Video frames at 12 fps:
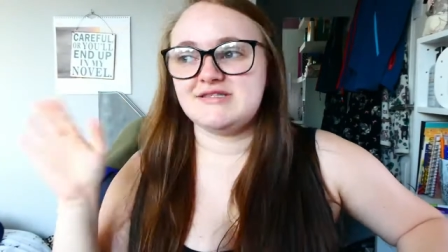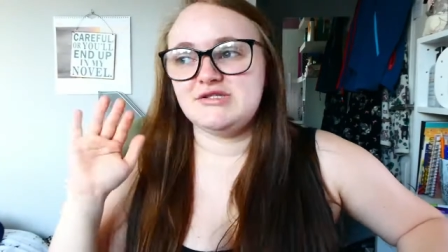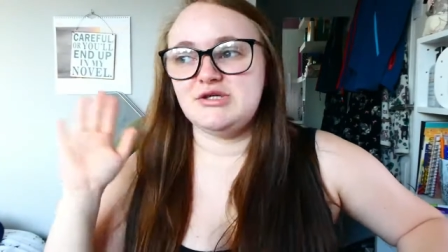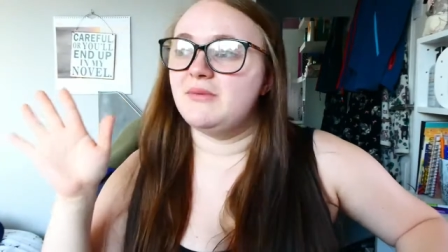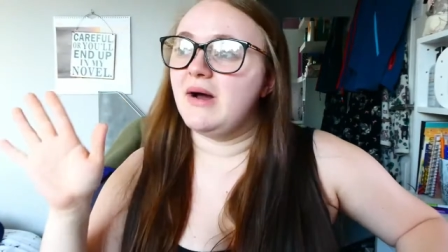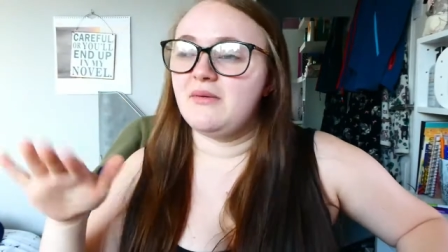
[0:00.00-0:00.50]

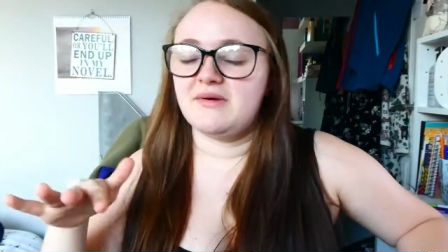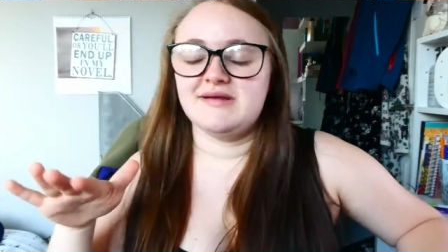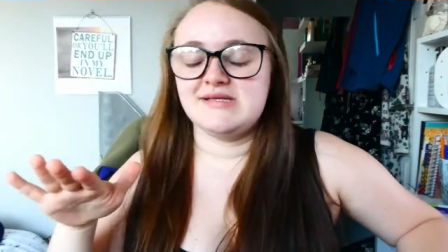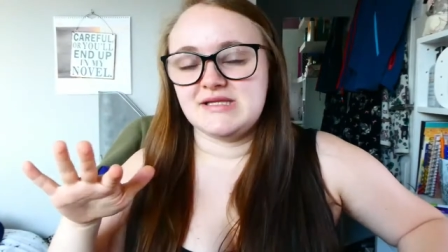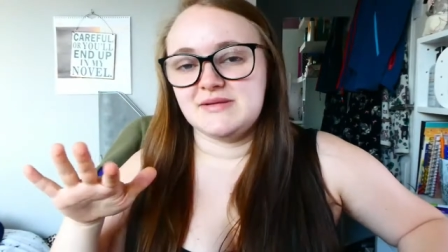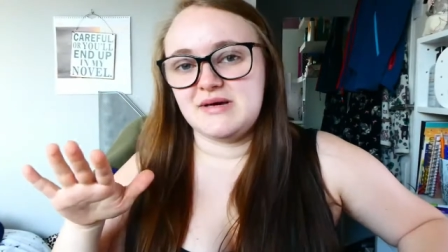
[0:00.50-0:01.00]
You might want to
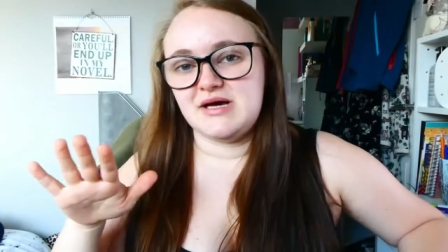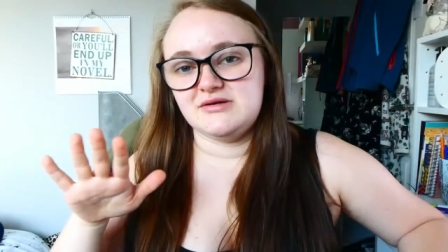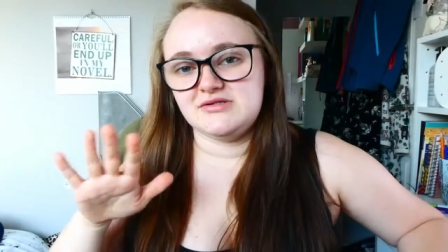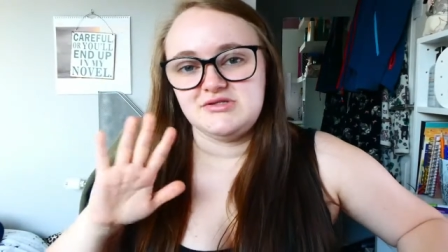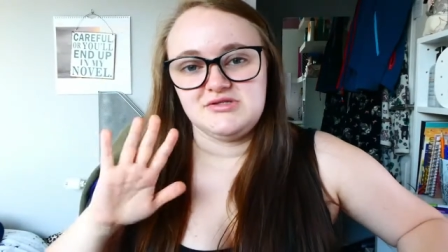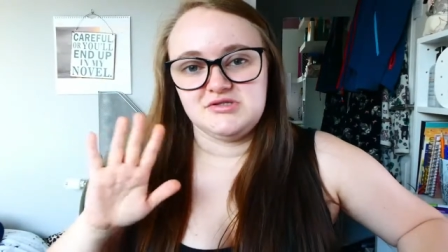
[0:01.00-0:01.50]
ding the bell
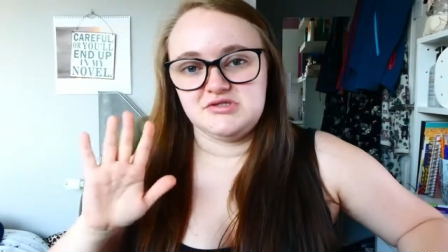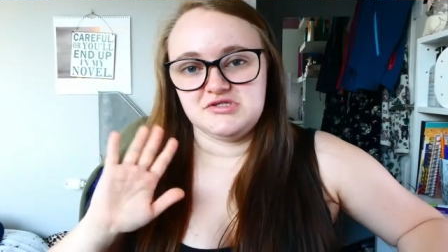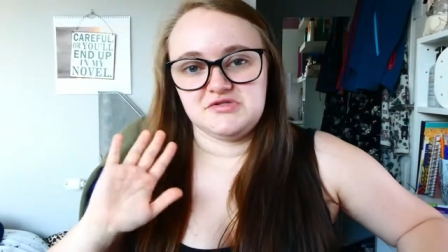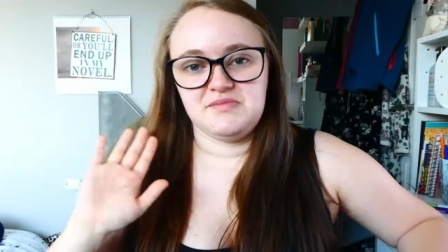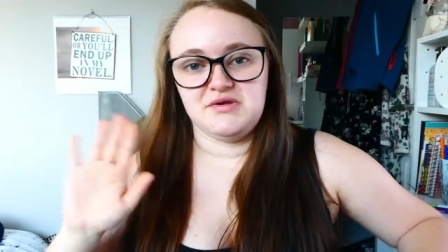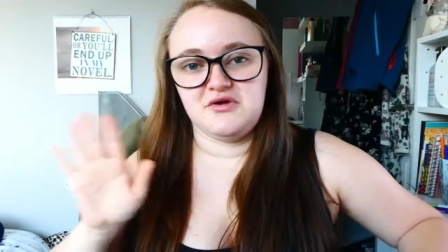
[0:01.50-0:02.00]
to just be